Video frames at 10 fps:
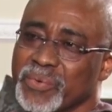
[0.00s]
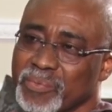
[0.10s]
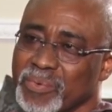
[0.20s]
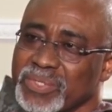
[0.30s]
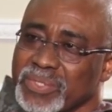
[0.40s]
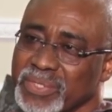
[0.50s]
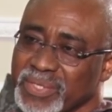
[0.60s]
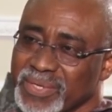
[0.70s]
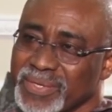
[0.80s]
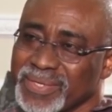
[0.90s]
What
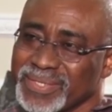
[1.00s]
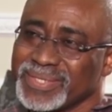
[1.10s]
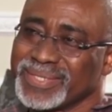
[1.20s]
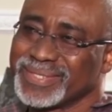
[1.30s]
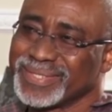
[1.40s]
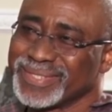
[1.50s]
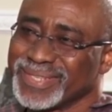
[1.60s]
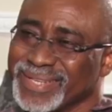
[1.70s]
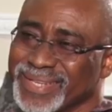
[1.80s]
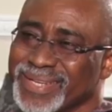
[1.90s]
does
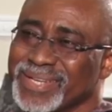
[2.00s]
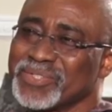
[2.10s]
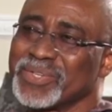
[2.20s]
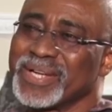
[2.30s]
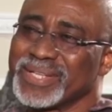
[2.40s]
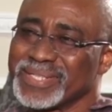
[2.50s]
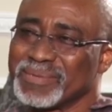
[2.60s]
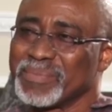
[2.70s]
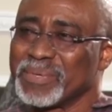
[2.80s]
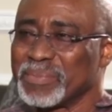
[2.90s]
a National
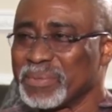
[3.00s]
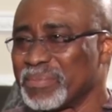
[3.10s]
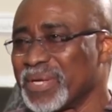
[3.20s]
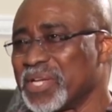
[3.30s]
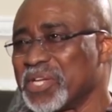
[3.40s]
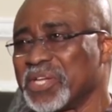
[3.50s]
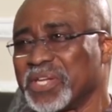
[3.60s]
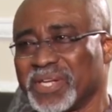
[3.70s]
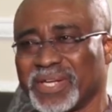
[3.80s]
Assembly member earn?